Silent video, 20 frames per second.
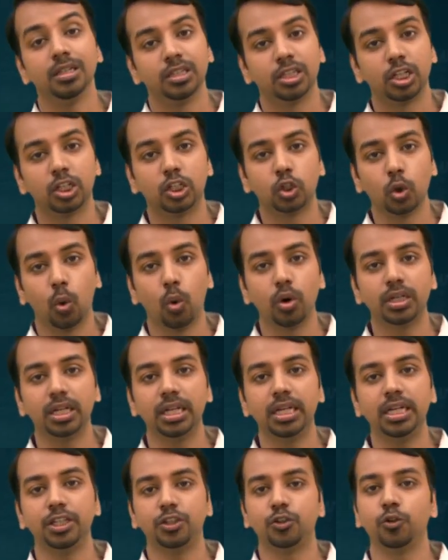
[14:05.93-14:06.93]
The
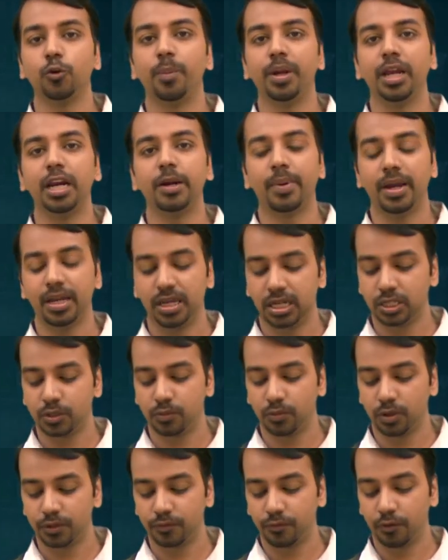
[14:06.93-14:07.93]
total issue made by us
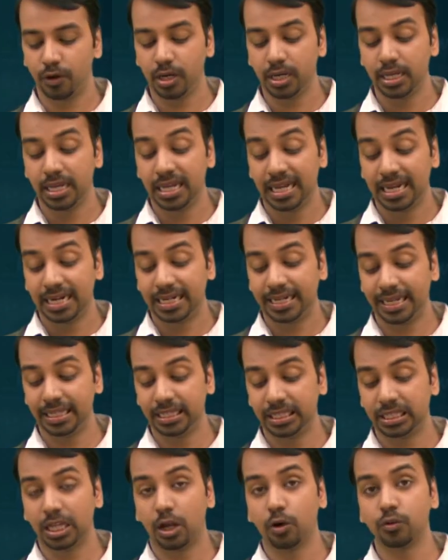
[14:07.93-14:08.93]
was for
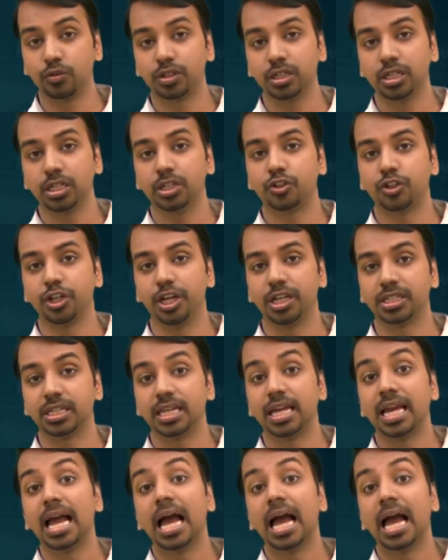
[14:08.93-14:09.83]
10,000 shares,